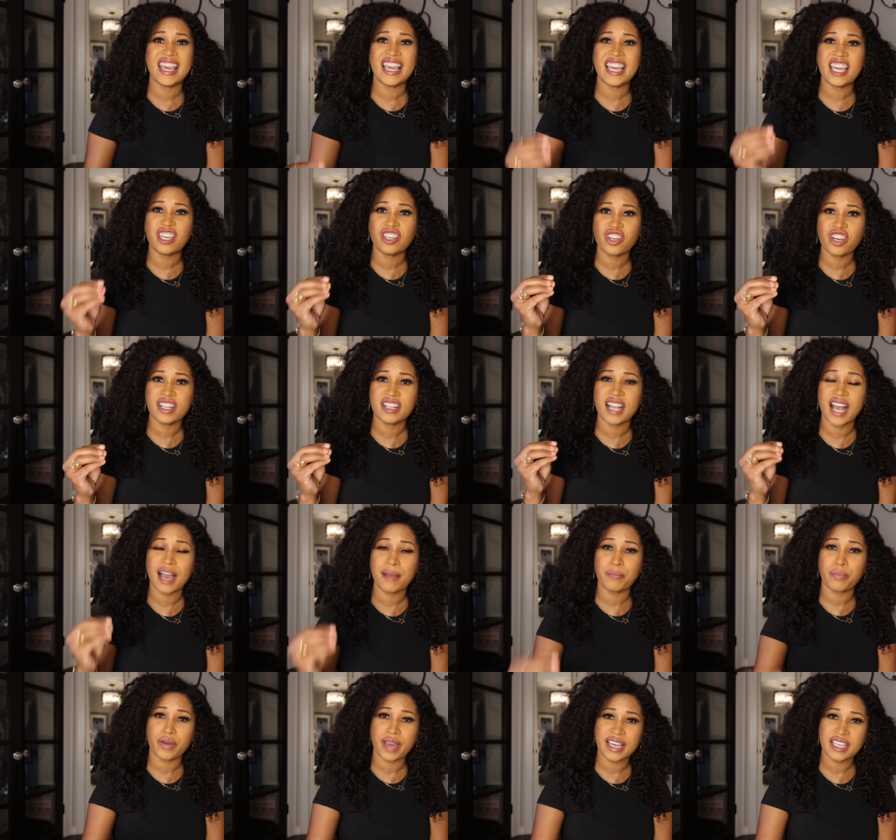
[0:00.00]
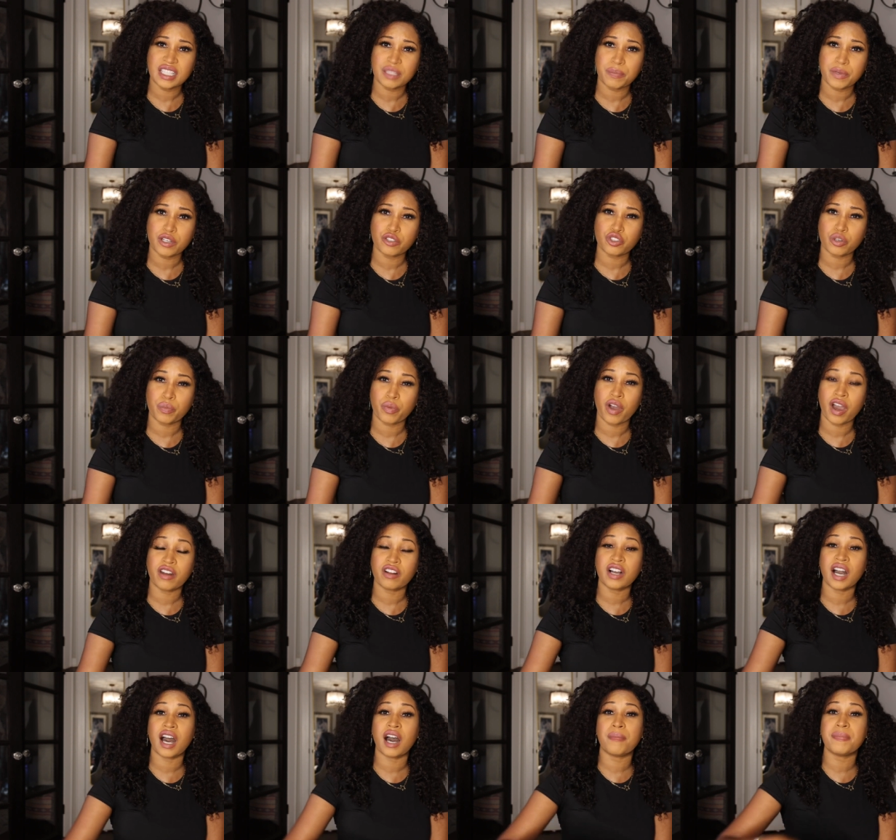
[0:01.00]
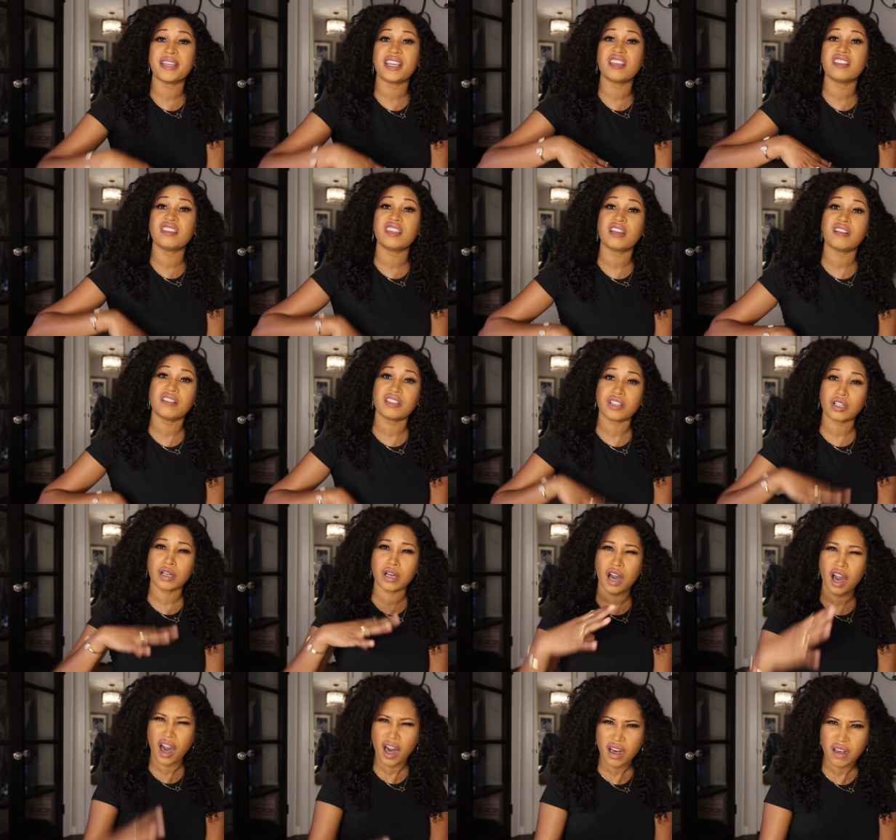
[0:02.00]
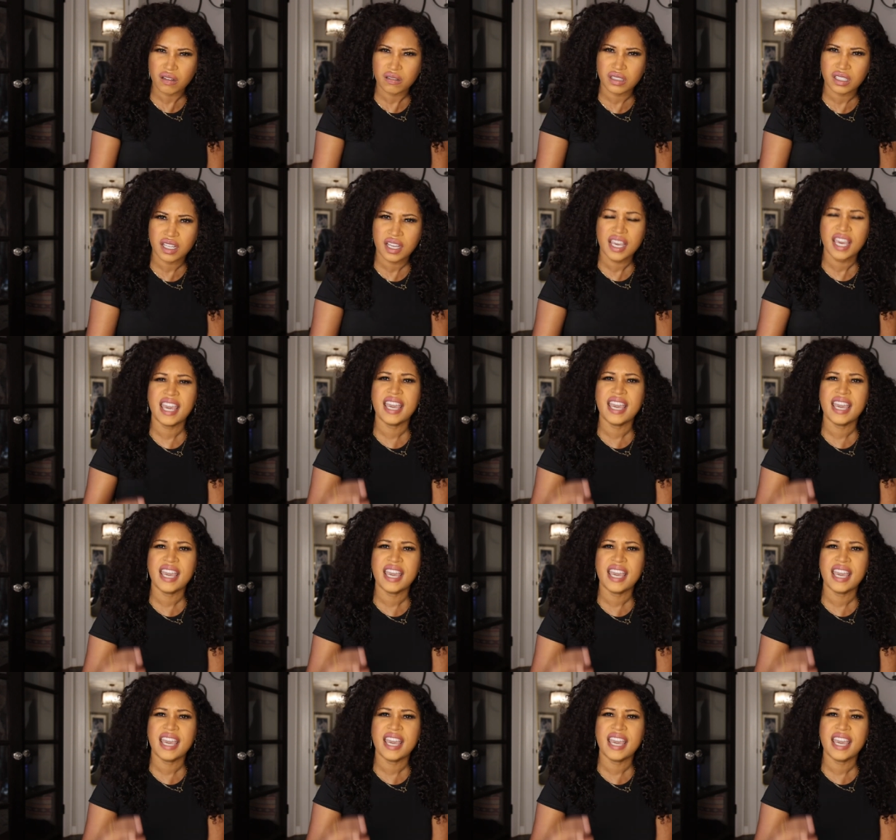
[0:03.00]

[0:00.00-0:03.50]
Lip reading: He could not break spiritual protocol because there is a cost.